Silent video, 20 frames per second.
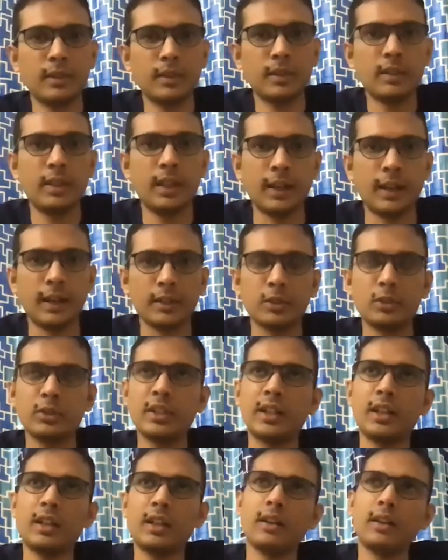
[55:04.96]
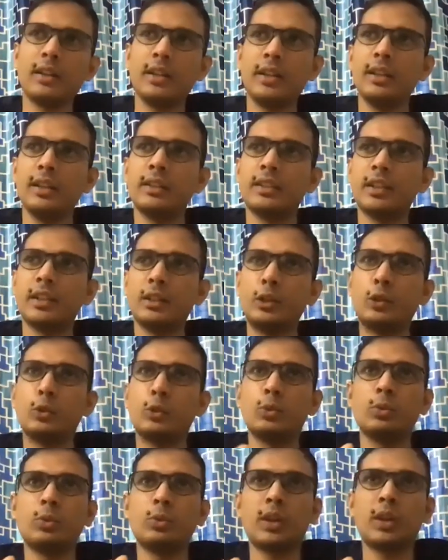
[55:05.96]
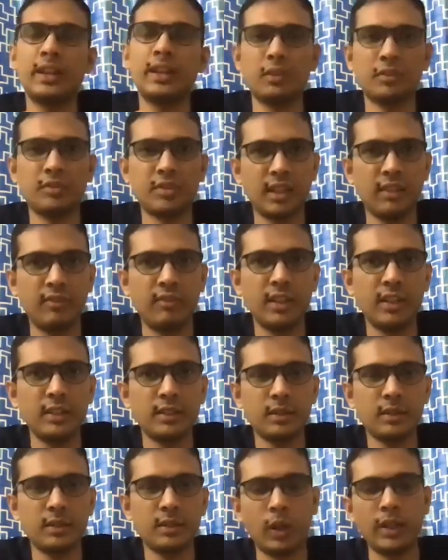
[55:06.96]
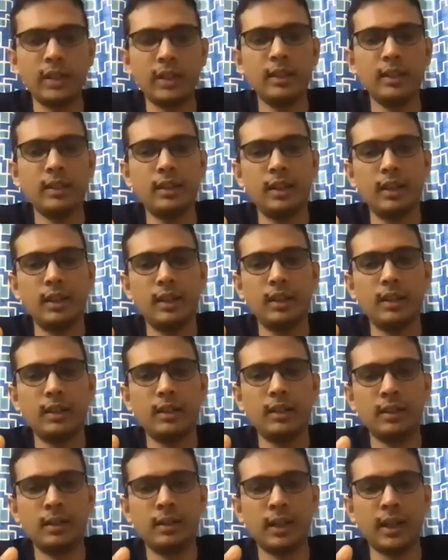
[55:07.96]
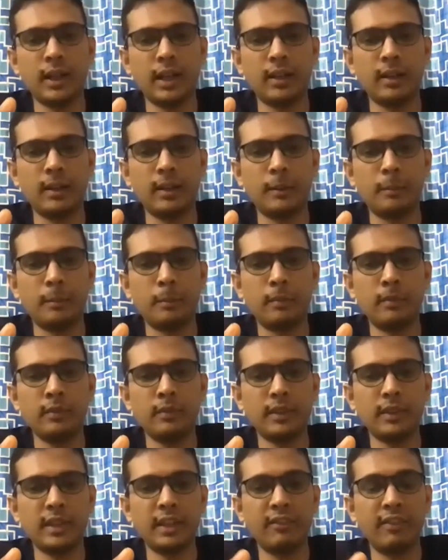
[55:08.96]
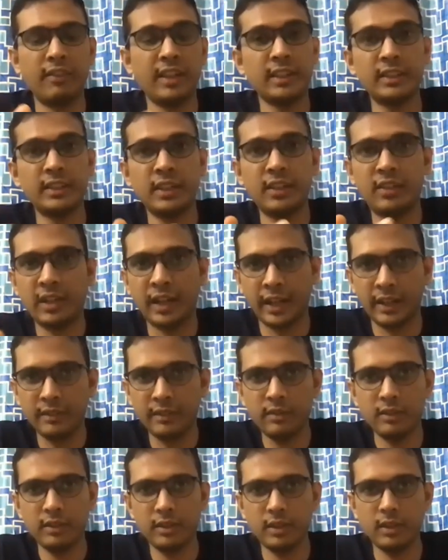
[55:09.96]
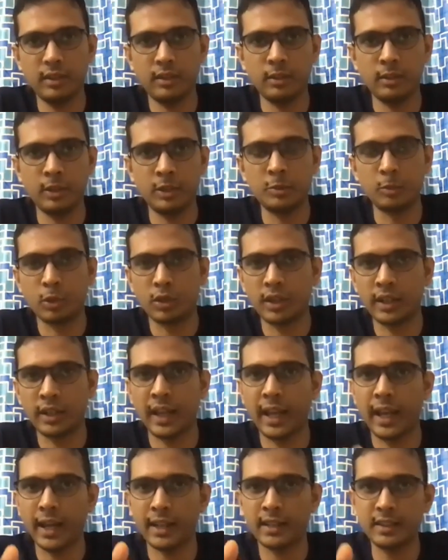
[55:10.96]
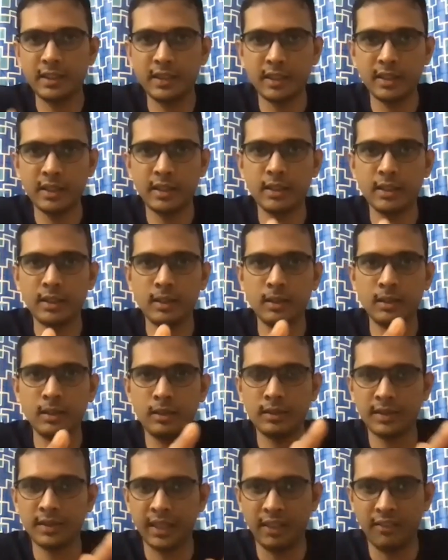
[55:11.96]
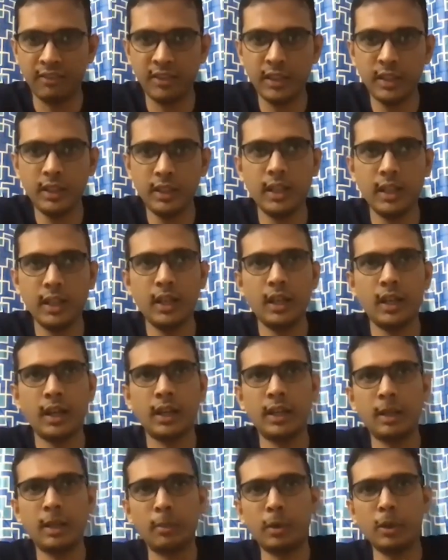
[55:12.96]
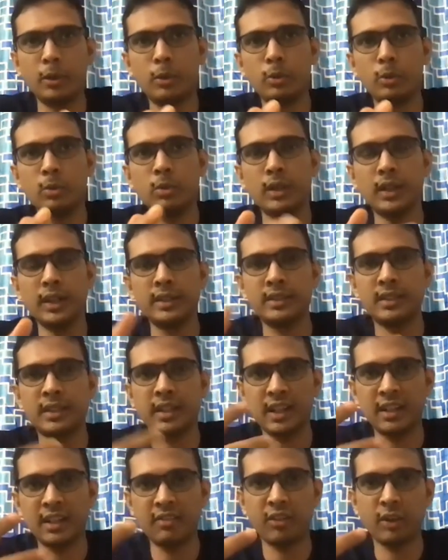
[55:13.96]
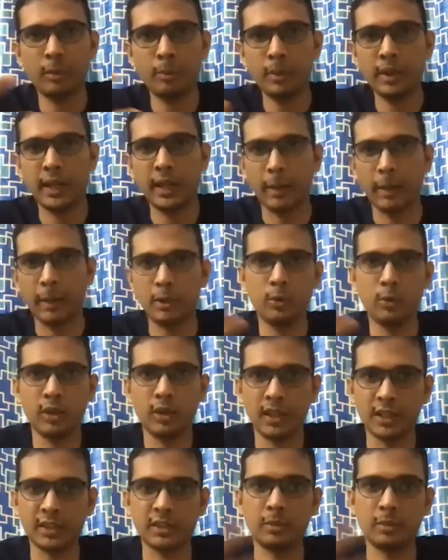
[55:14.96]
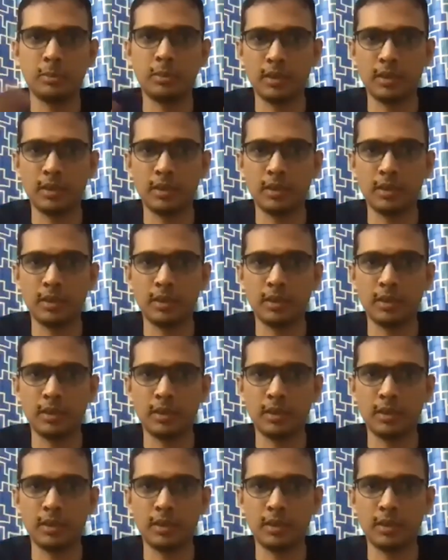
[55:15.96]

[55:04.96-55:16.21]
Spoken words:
Yeah, so there are two kind of safeties. One, the way that they drive is more an accidental safety, and number two, a threat from captain to the customer.